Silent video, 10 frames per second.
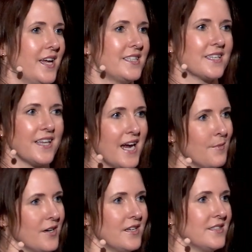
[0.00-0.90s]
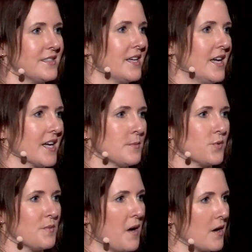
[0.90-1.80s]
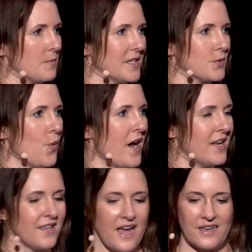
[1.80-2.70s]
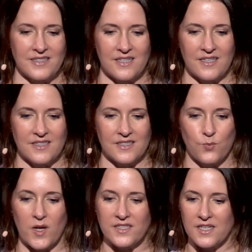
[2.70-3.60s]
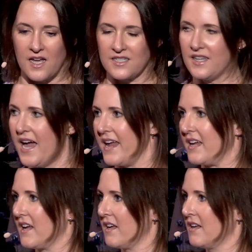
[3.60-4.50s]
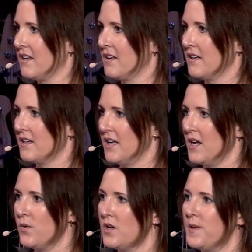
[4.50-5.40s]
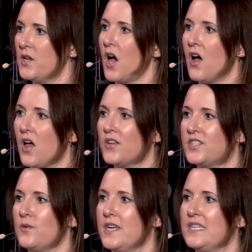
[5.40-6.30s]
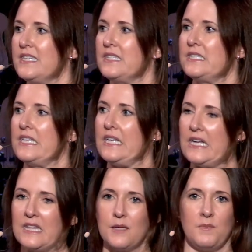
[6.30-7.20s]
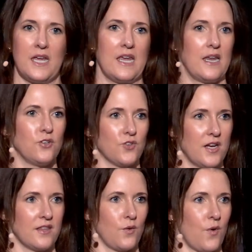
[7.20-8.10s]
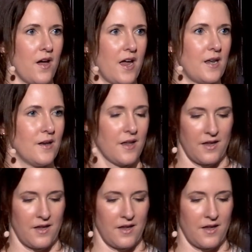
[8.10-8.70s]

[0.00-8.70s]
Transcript: It's glamorous, comes with bottomless wine glasses. What's not to like? It would have been all too easy to eat the meat and drink the wine,